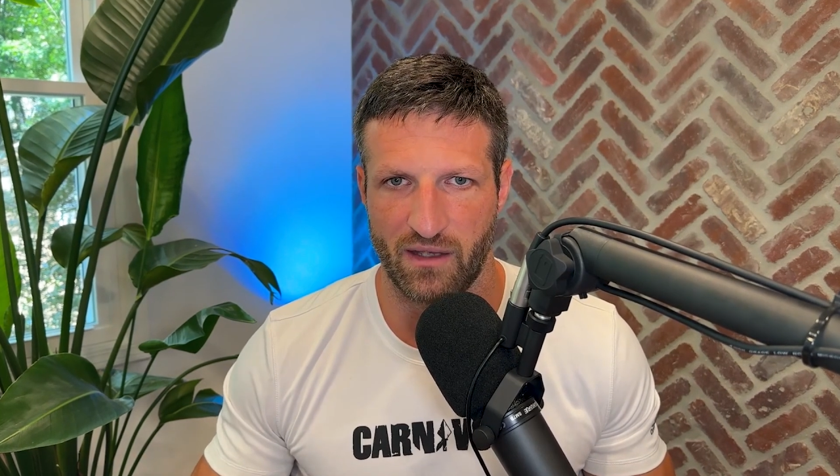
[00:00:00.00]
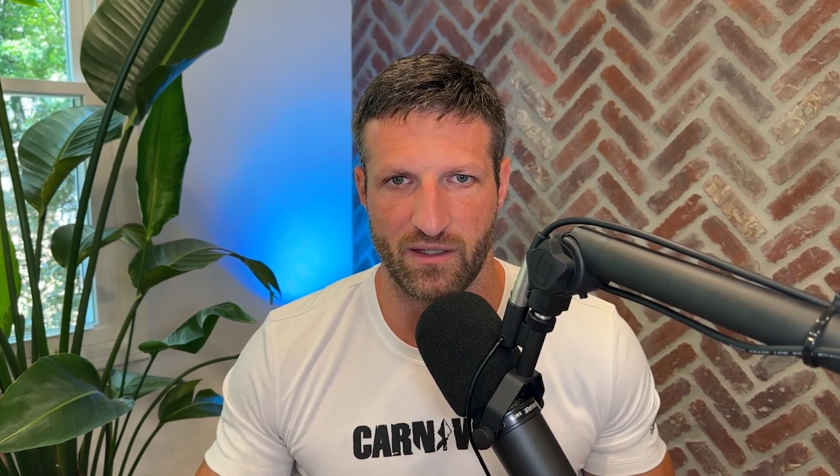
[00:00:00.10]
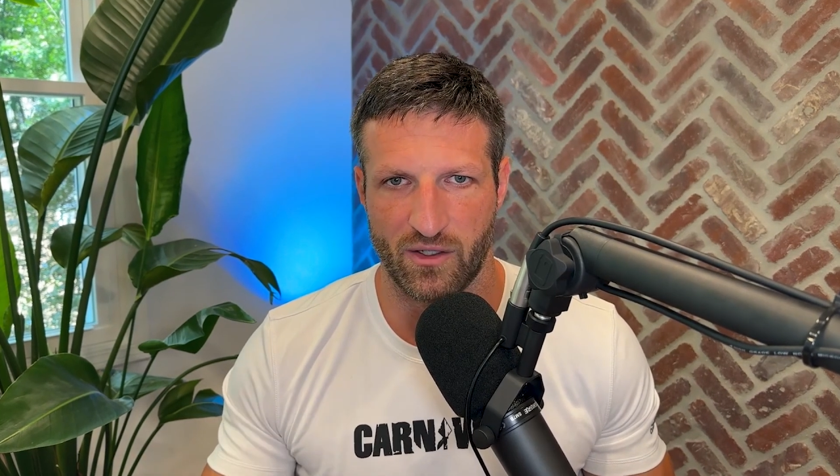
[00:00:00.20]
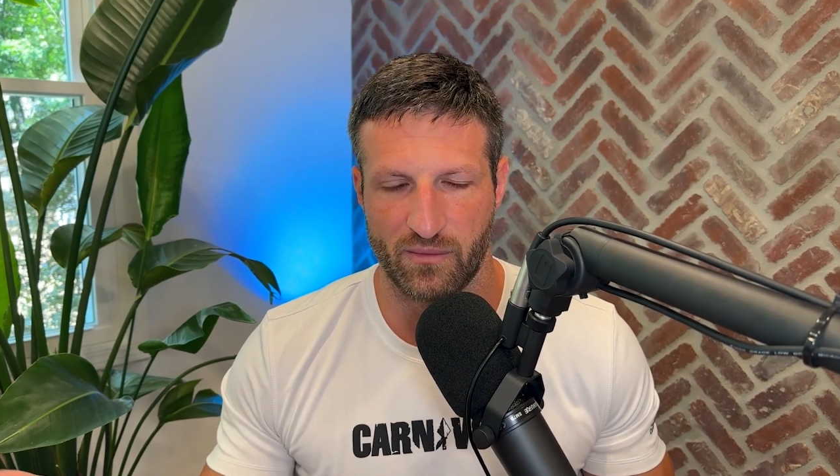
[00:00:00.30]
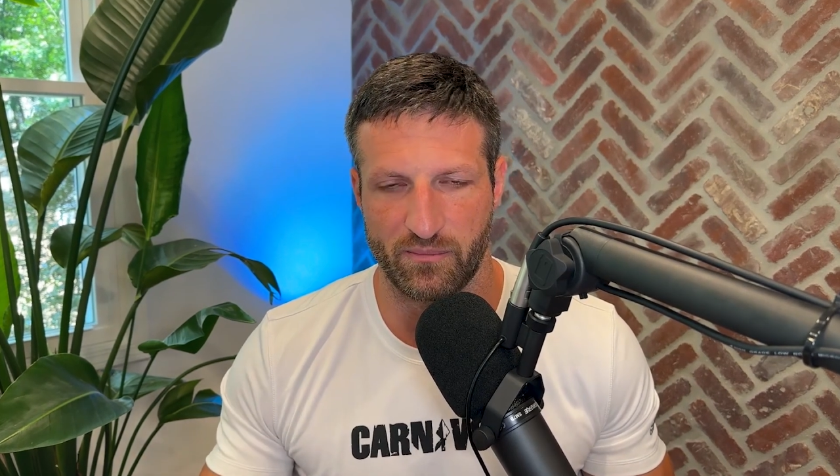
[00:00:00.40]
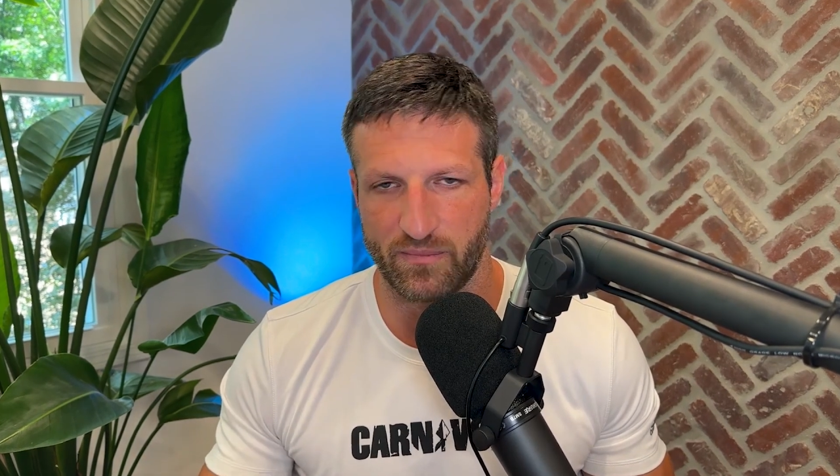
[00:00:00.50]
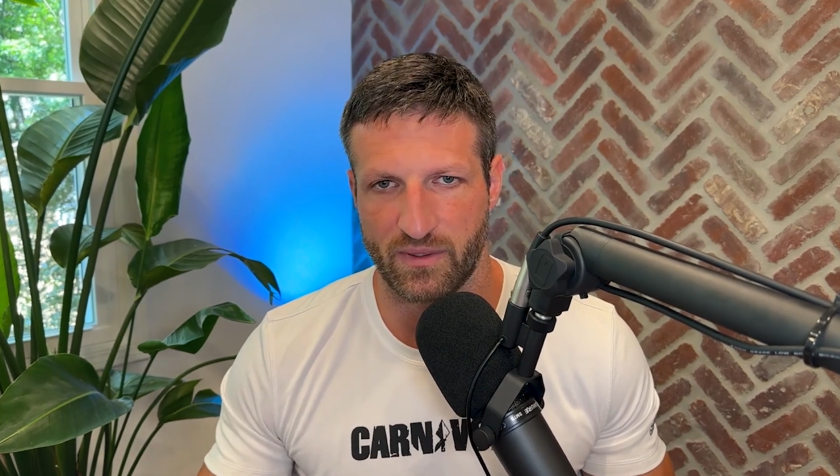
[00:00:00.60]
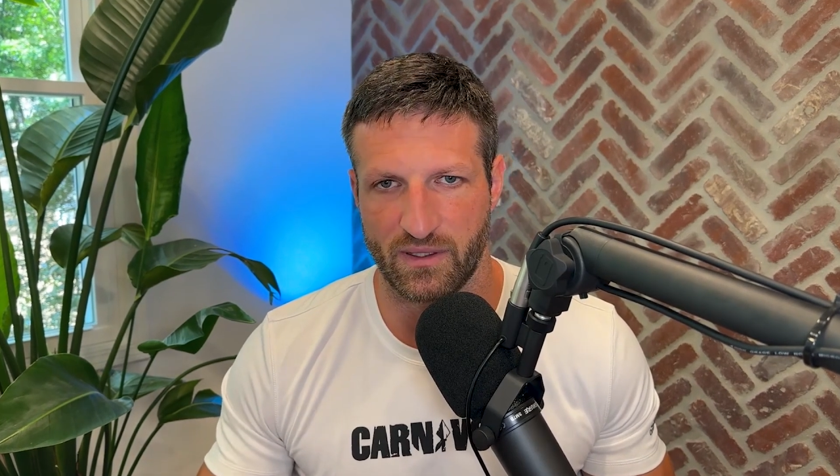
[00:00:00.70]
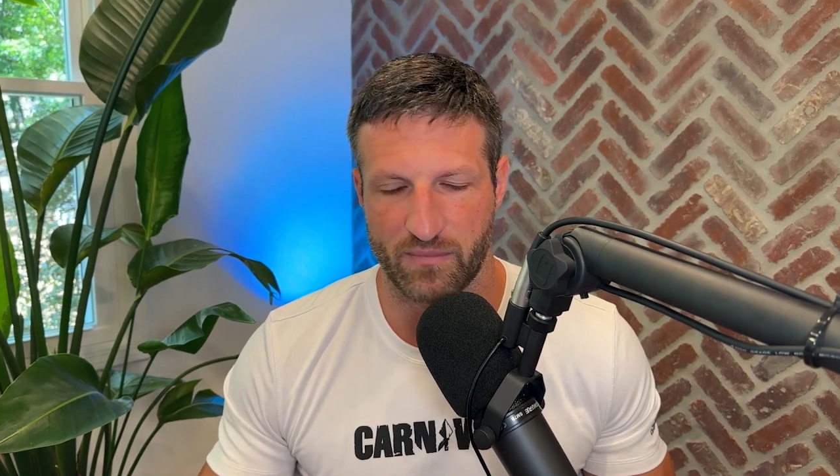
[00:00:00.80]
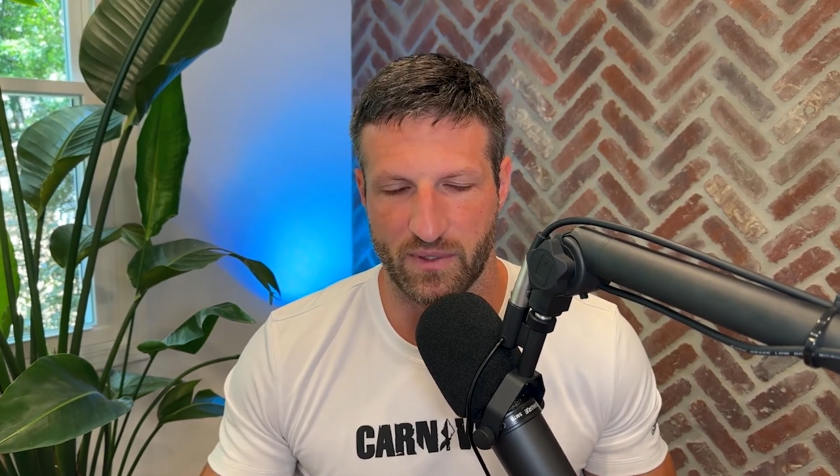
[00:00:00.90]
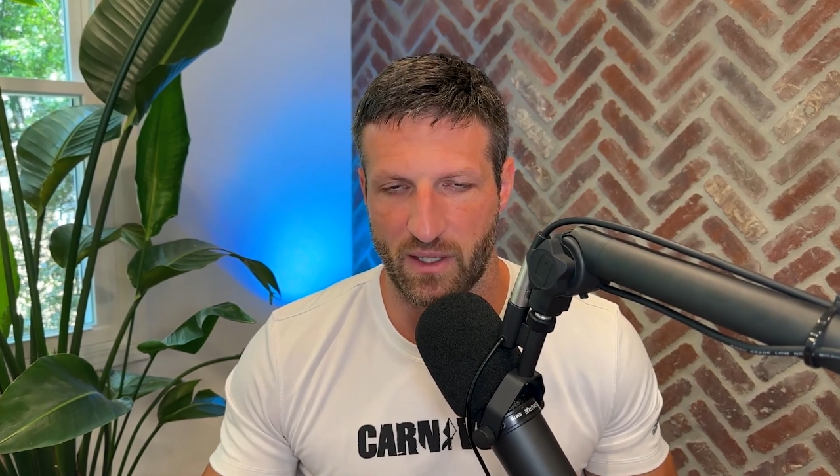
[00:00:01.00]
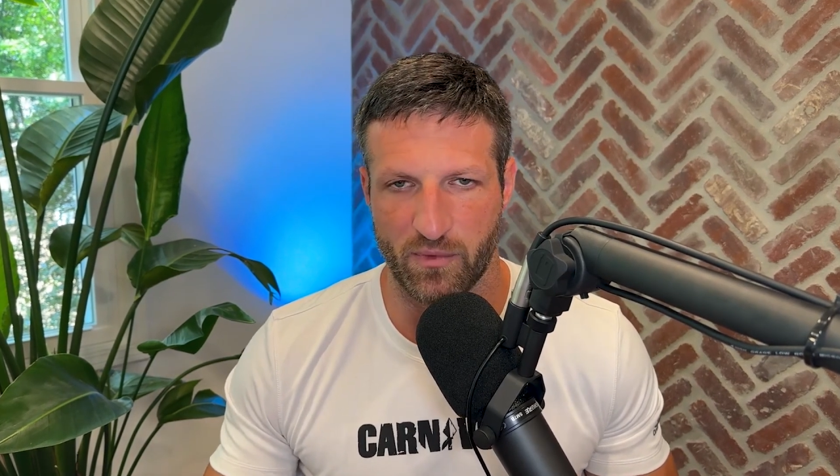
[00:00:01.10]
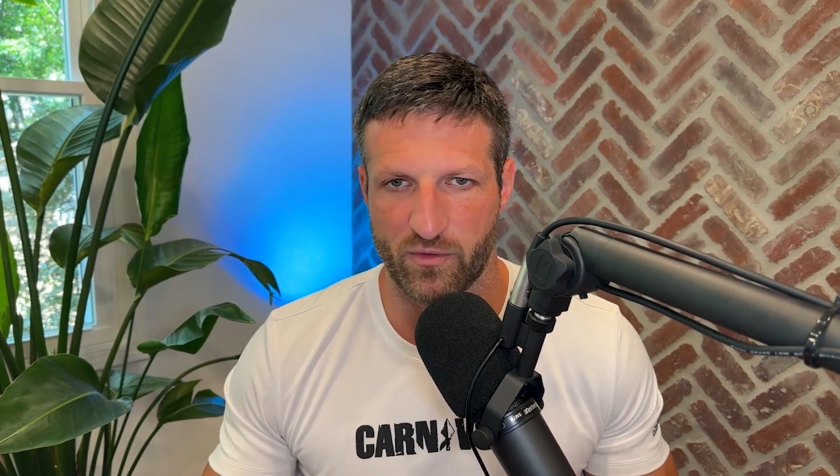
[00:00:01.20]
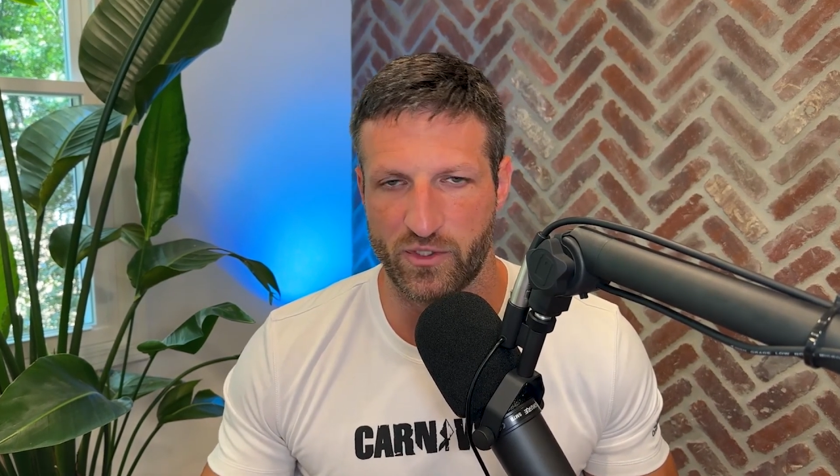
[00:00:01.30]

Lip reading: a couple of